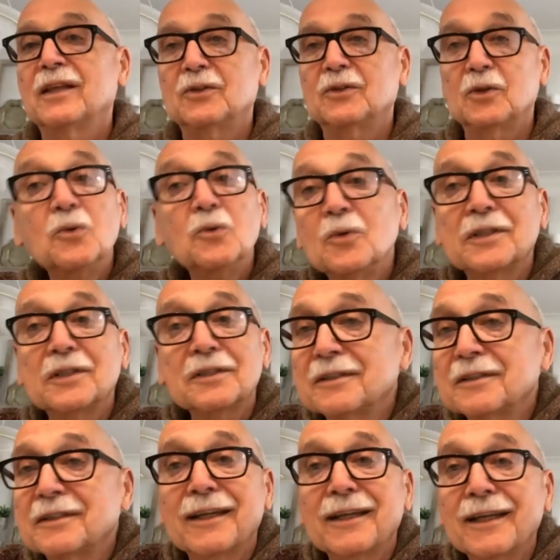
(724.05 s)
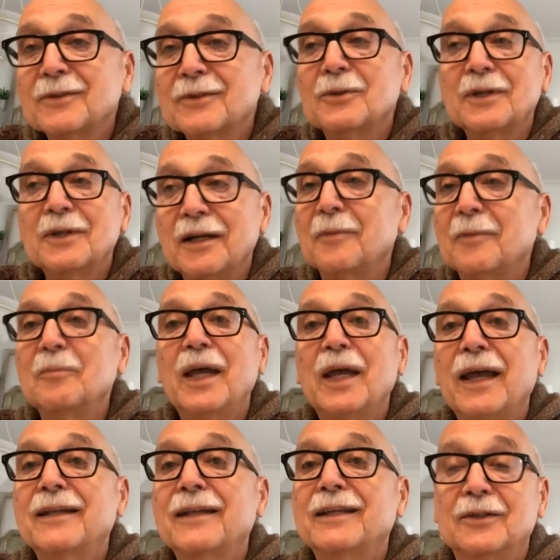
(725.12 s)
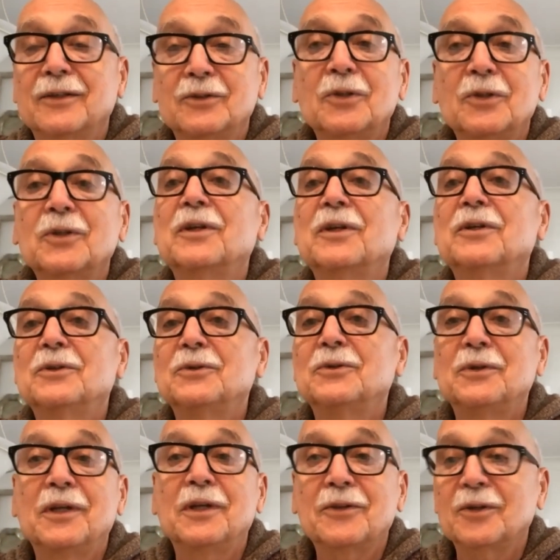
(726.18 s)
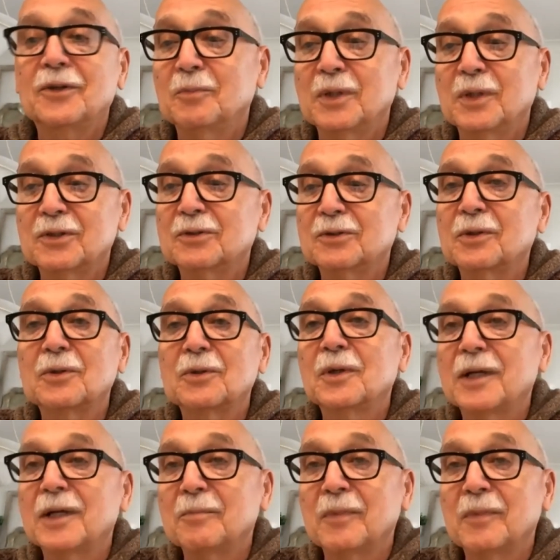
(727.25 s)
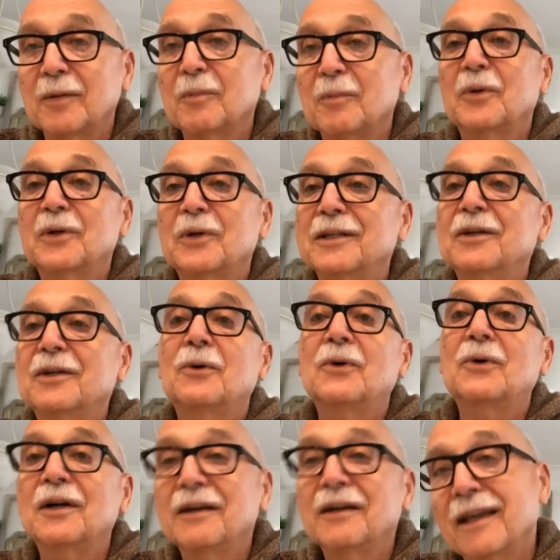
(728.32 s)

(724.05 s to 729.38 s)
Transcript: you weren't going to handle combat, and you're going to do nothing but screw up my Marine Corps.